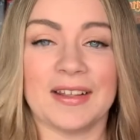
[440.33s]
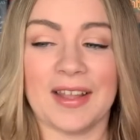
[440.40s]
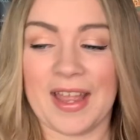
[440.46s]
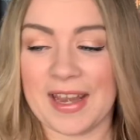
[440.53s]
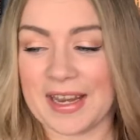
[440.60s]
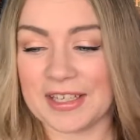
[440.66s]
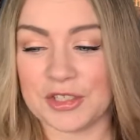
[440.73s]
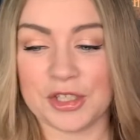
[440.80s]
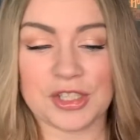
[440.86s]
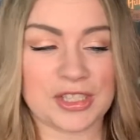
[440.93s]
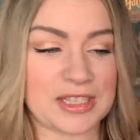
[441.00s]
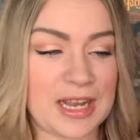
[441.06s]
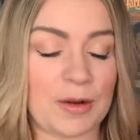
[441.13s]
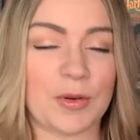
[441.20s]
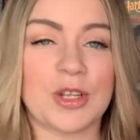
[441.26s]
Like, it just
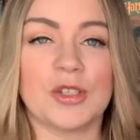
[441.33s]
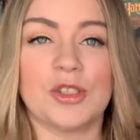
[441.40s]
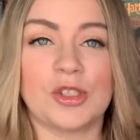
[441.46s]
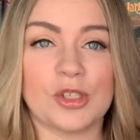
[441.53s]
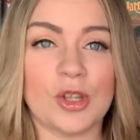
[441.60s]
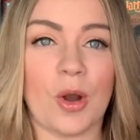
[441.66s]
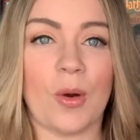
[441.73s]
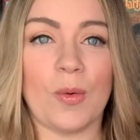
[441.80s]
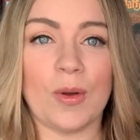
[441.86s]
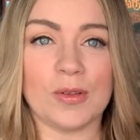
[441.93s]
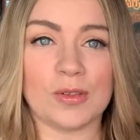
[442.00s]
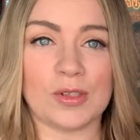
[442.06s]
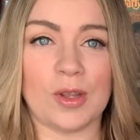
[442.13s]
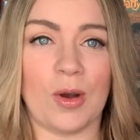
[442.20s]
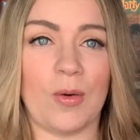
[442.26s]
sounded so
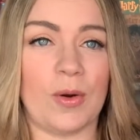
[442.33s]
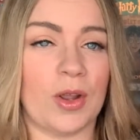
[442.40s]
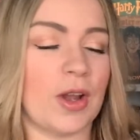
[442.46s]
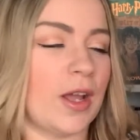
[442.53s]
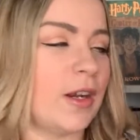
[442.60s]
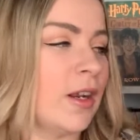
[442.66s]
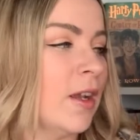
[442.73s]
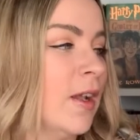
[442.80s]
good.